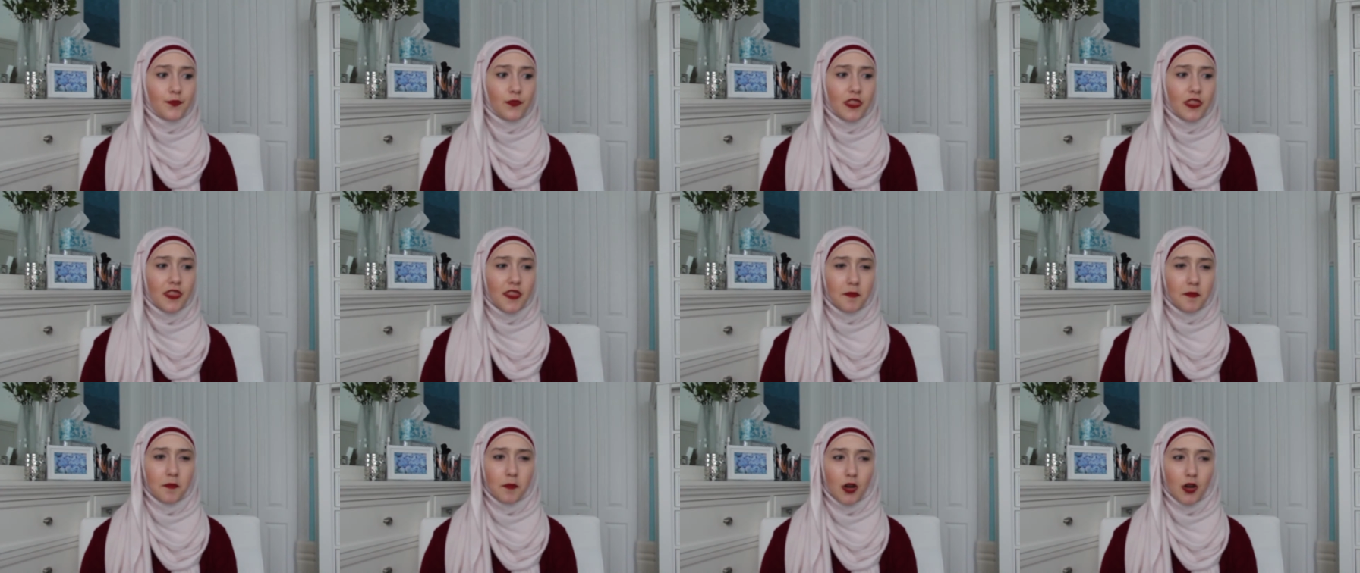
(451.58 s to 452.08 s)

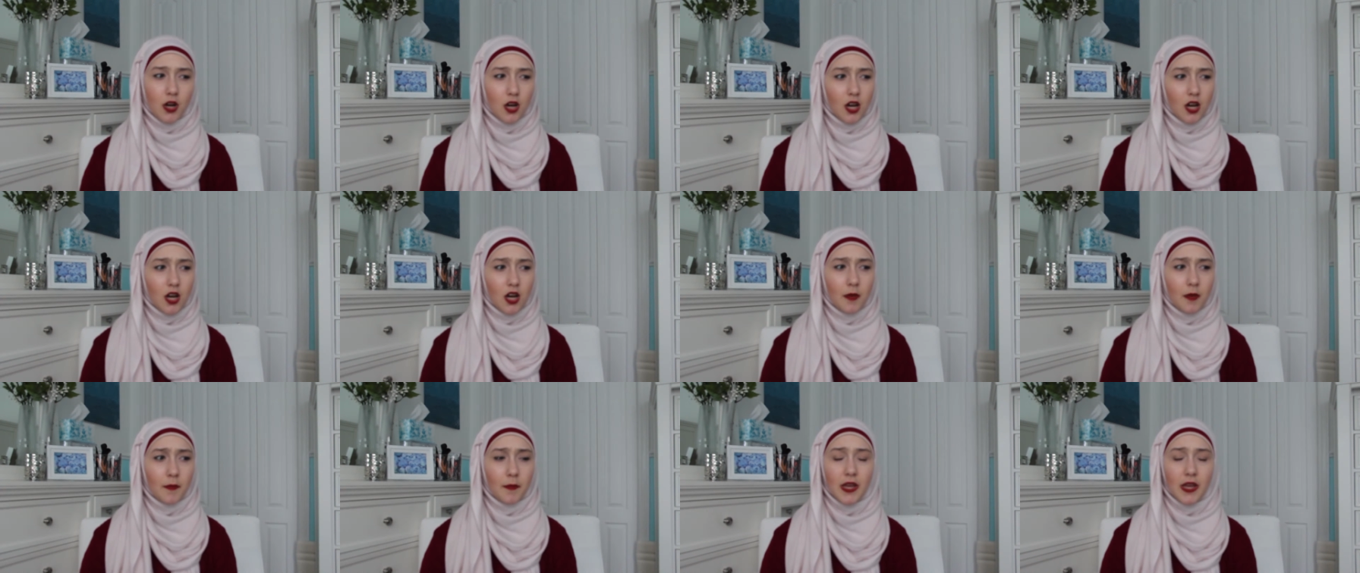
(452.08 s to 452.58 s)
the
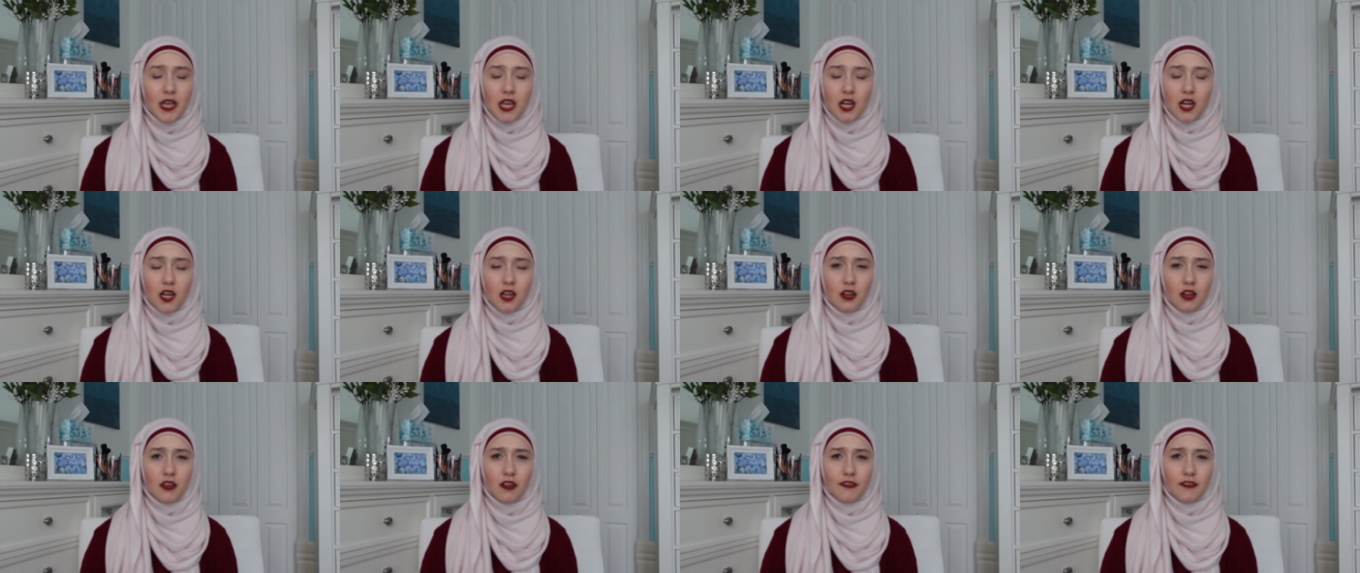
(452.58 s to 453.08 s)
Balm
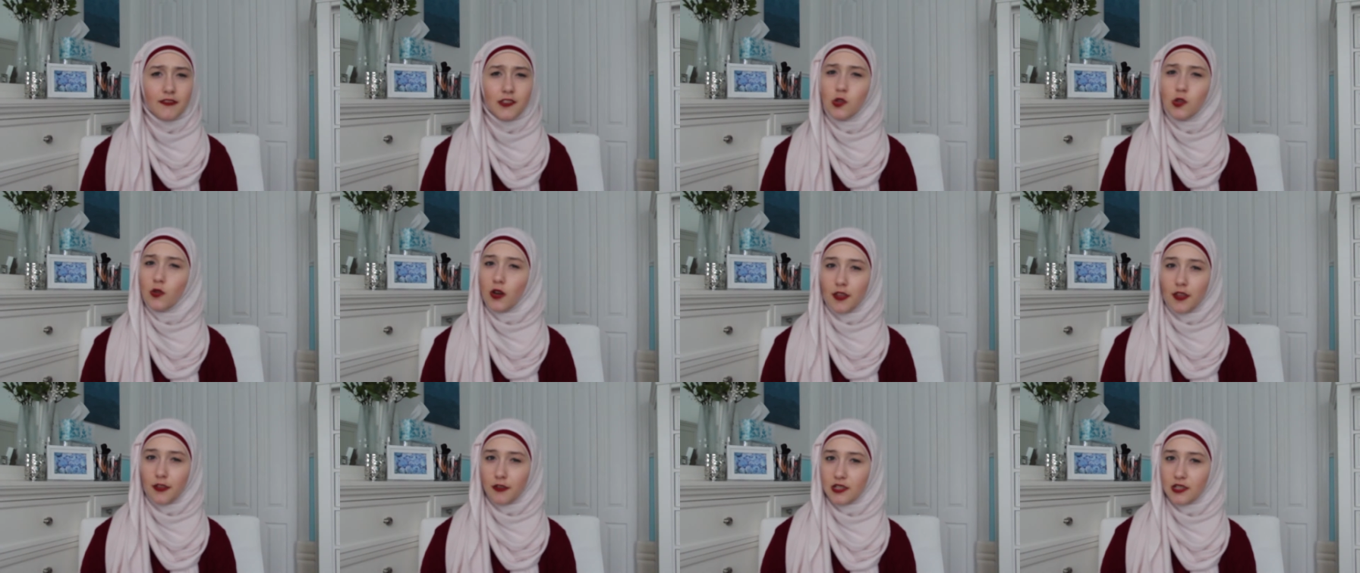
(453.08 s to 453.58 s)
and a few
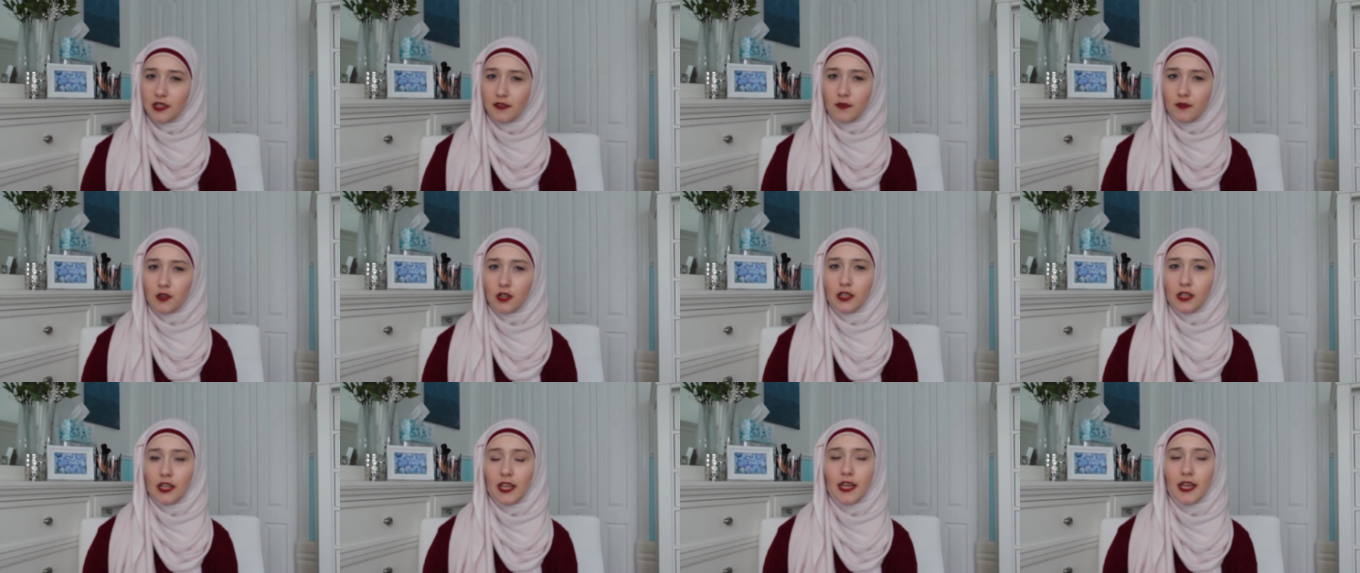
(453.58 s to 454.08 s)
other
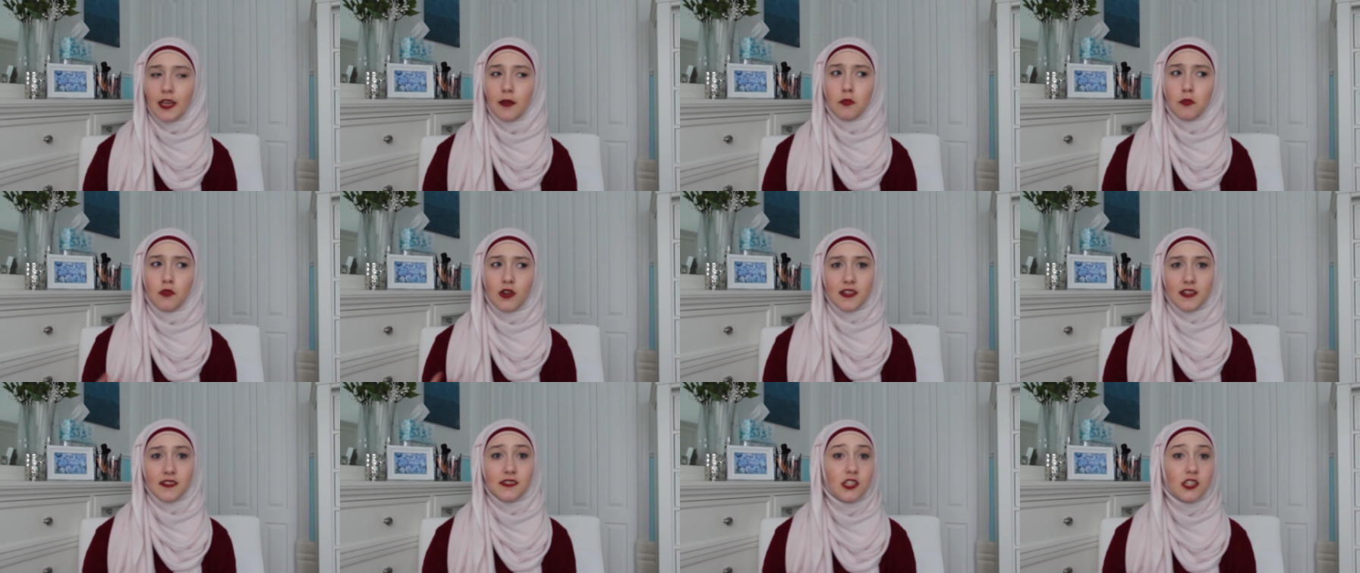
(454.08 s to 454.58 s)
different like
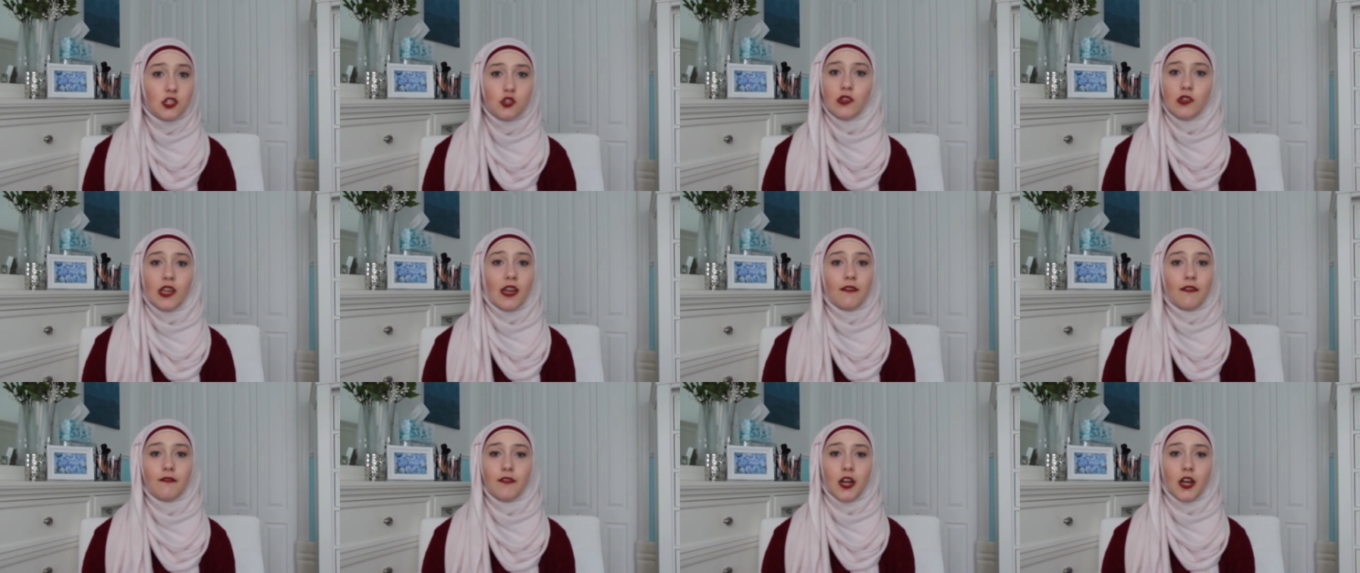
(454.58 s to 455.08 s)
brands that you
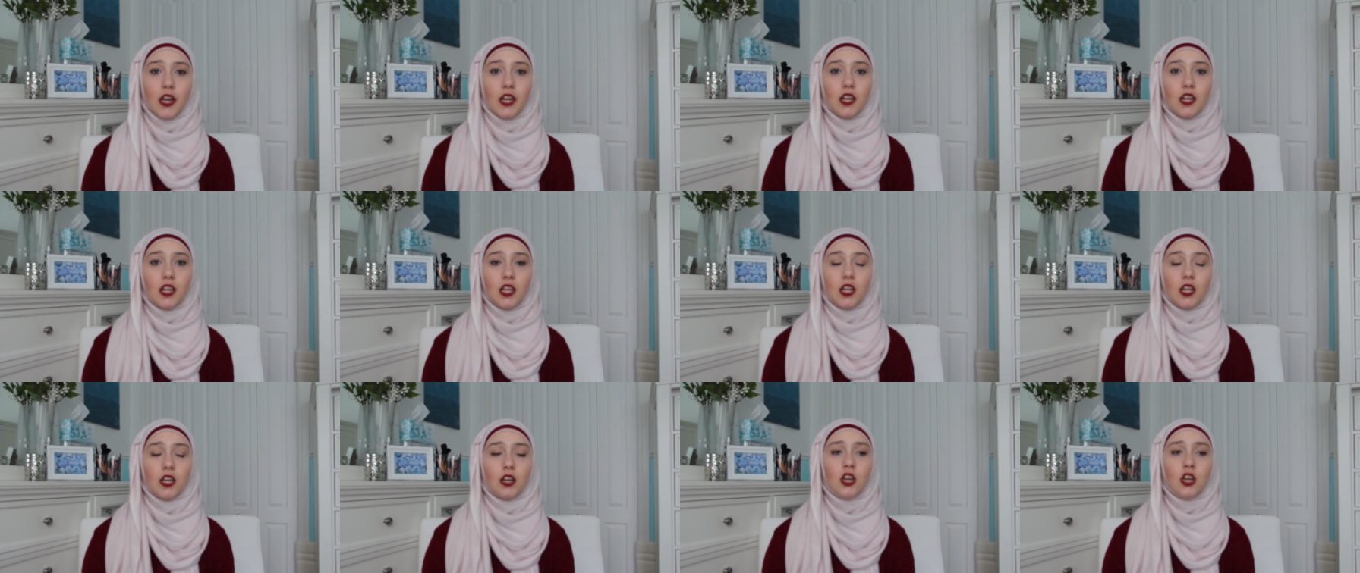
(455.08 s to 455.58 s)
can't find
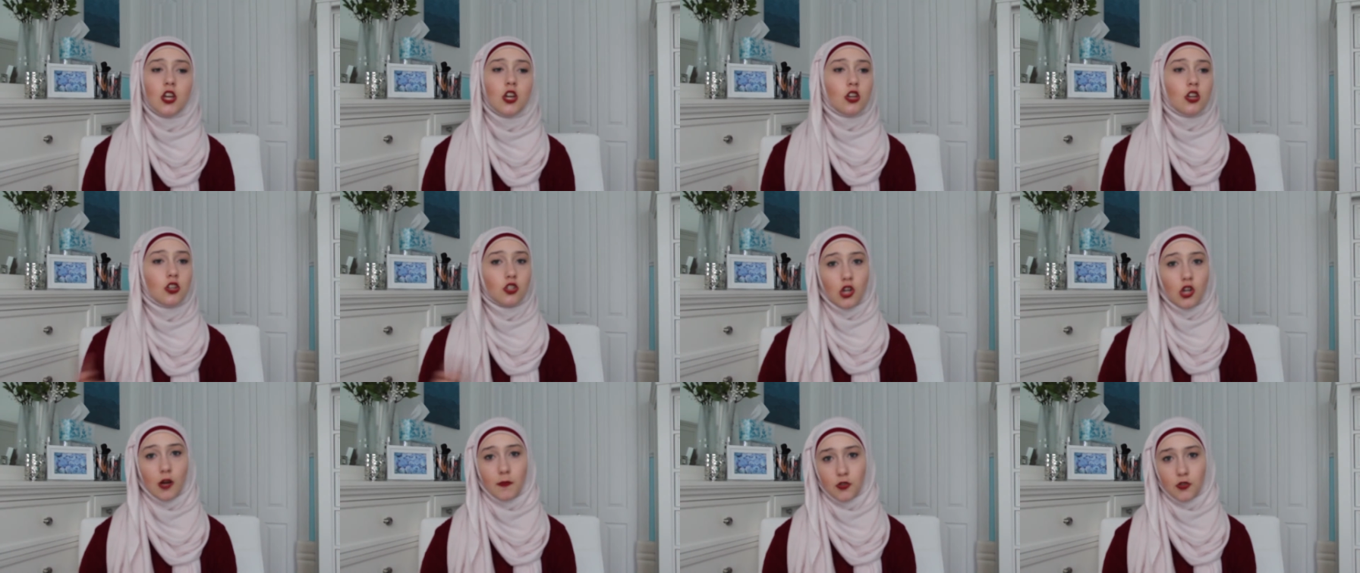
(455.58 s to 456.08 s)
in
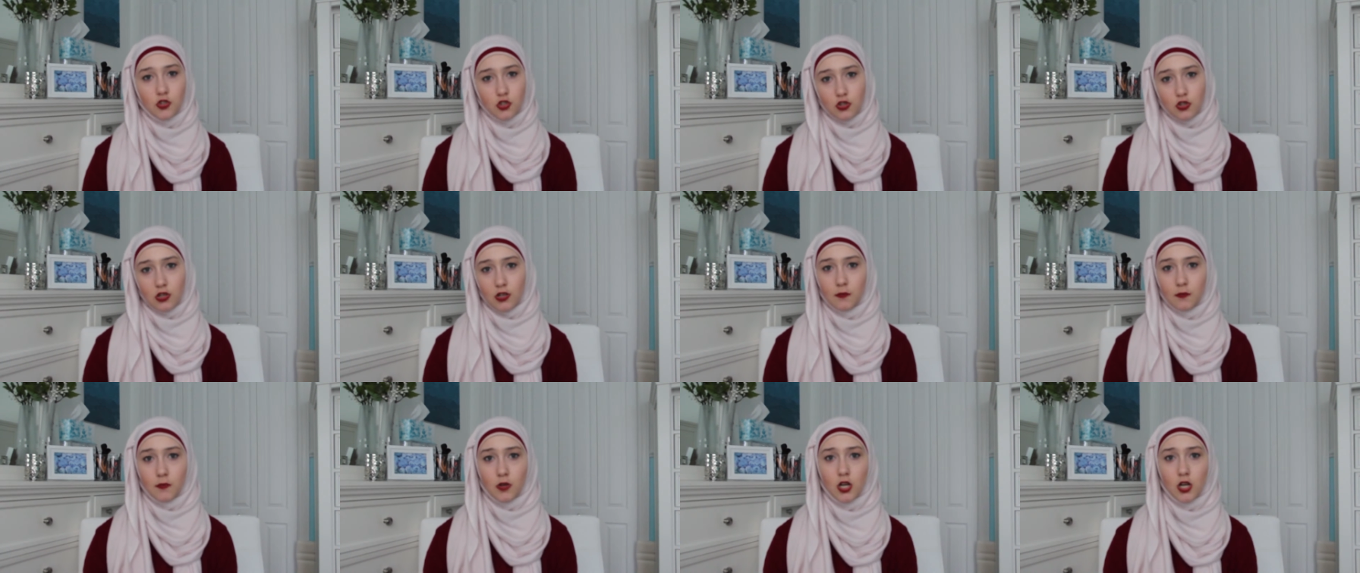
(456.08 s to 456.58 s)
Shoppers
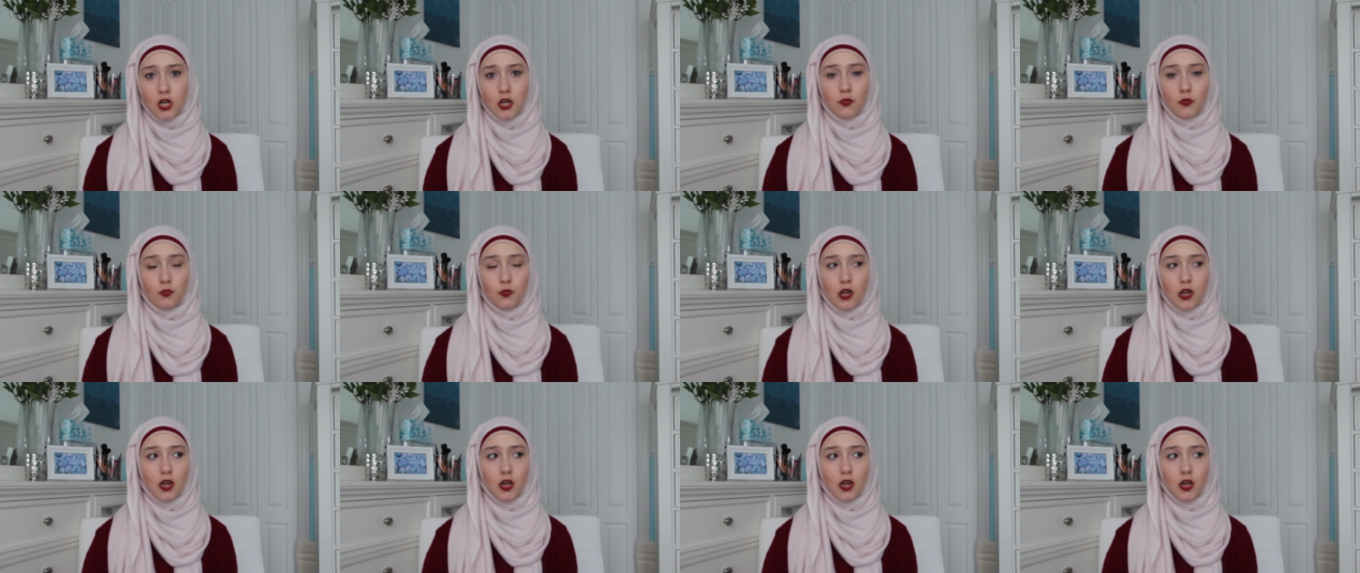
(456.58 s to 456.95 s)
Drug Mart.